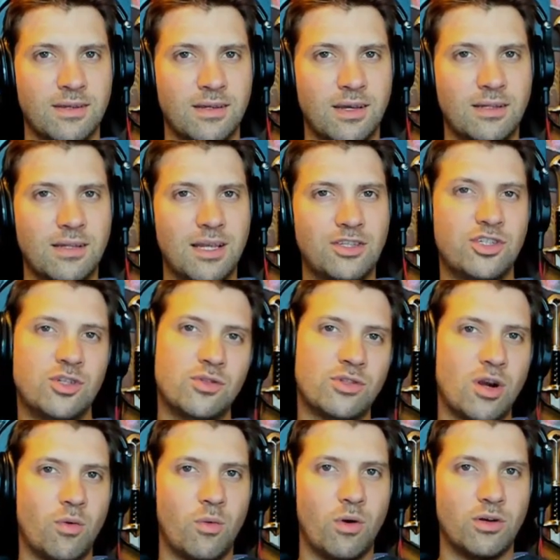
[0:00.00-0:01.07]
And let's use
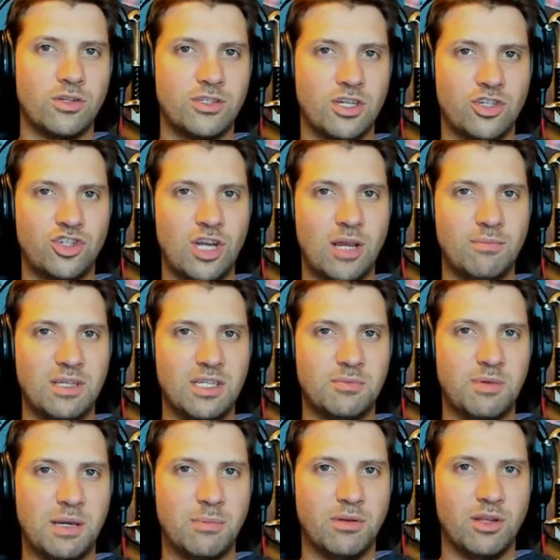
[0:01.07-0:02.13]
our words to shame these
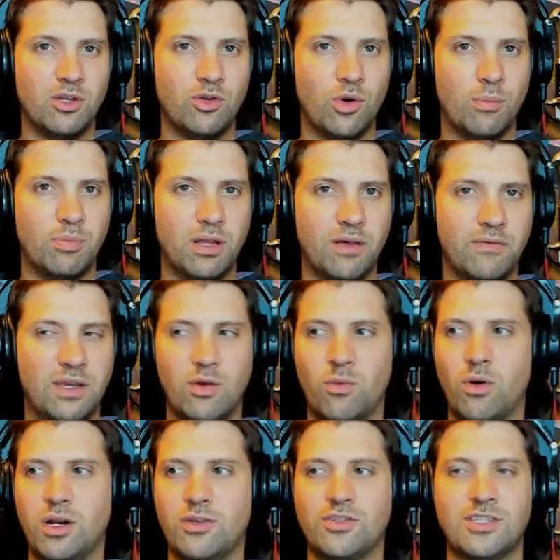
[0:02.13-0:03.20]
people into oblivion.
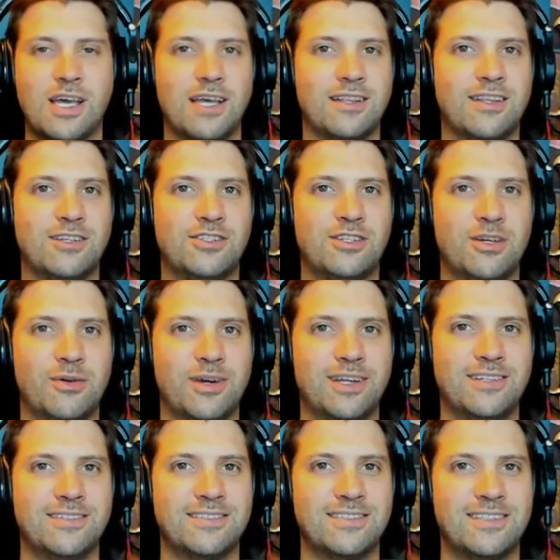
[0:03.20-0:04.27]
What do you say? Let's do it.
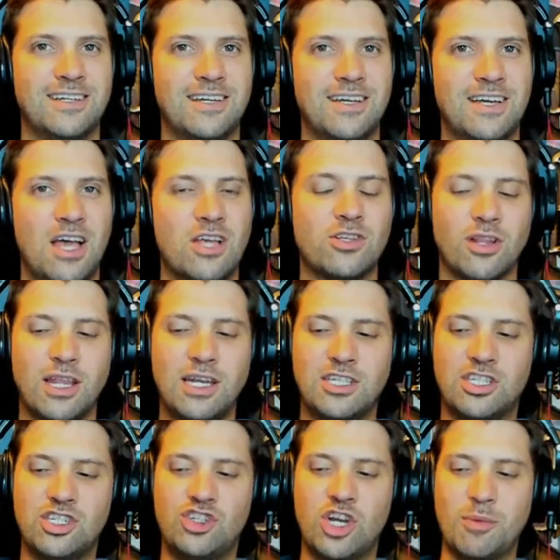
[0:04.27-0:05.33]
So,
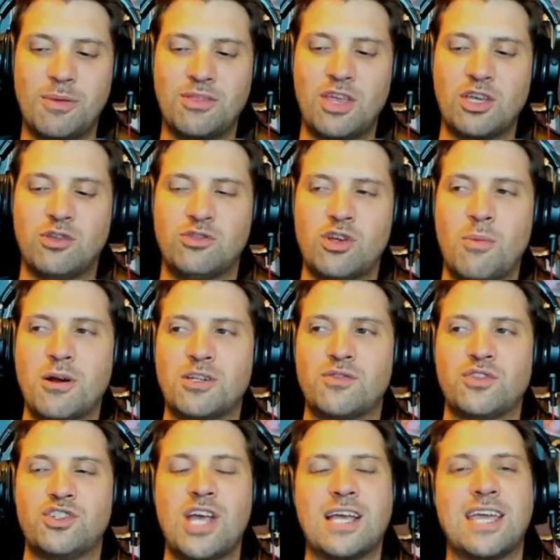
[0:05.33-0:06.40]
ladies and gentlemen, thank you so much
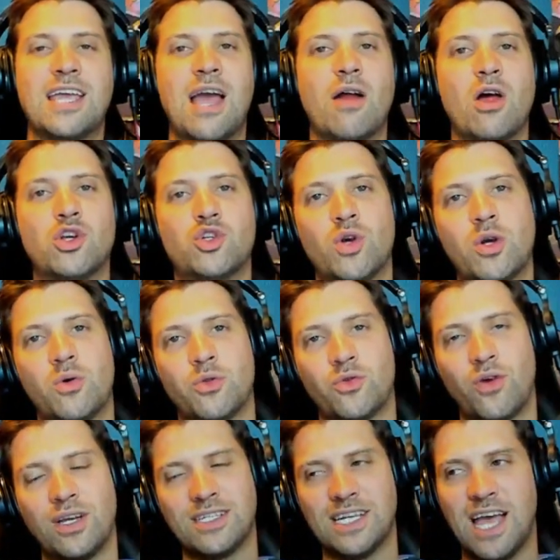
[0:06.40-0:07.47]
for checking out A Drink with
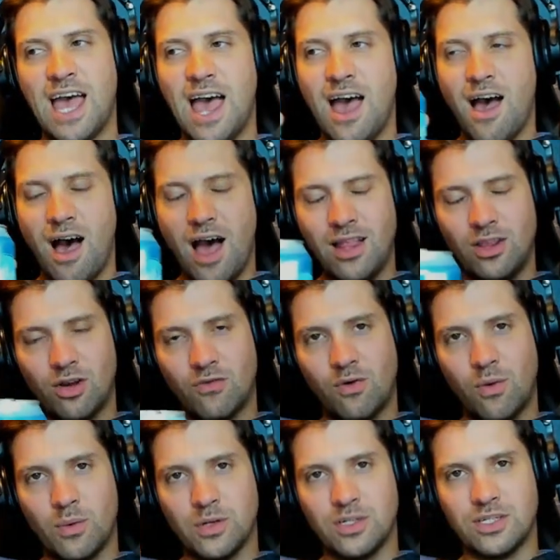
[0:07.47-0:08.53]
Crazy. I look
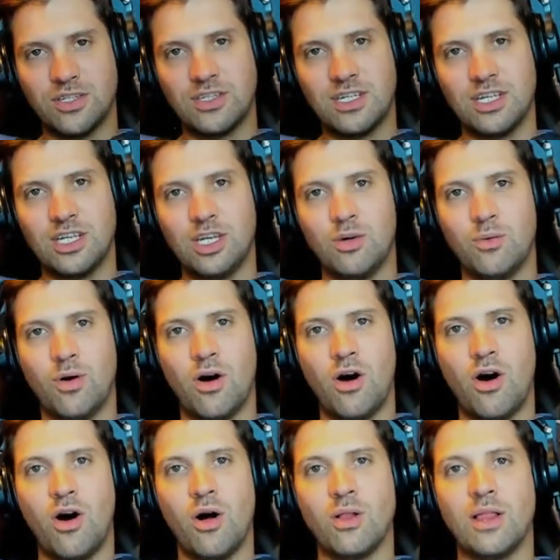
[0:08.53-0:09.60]
forward to seeing you
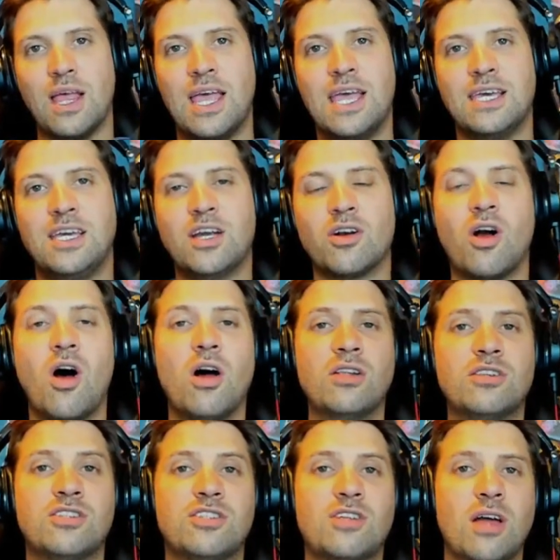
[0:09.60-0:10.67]
all here
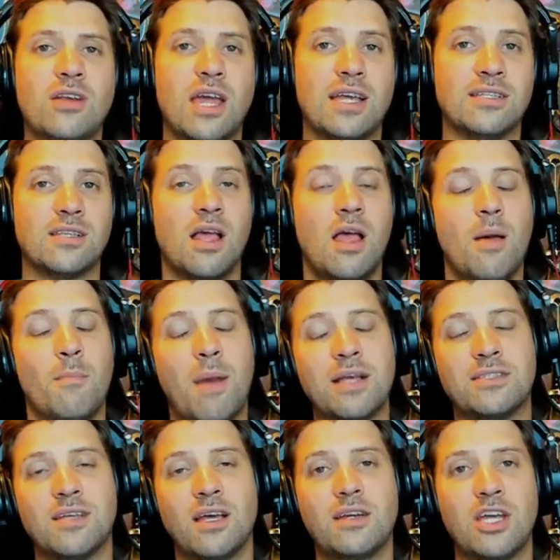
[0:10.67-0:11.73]
on Sundays. My
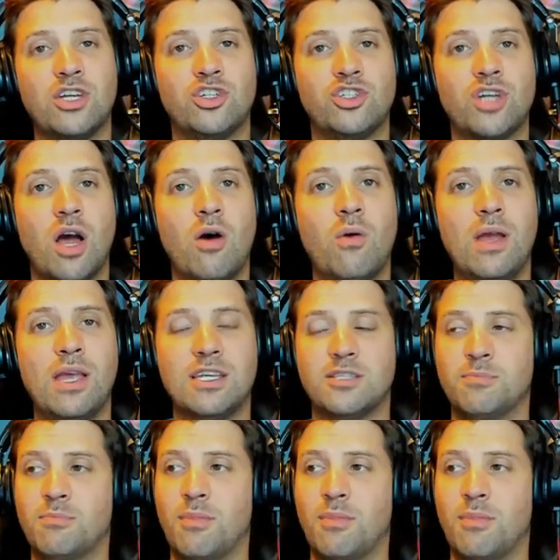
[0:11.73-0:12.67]
Sunday show is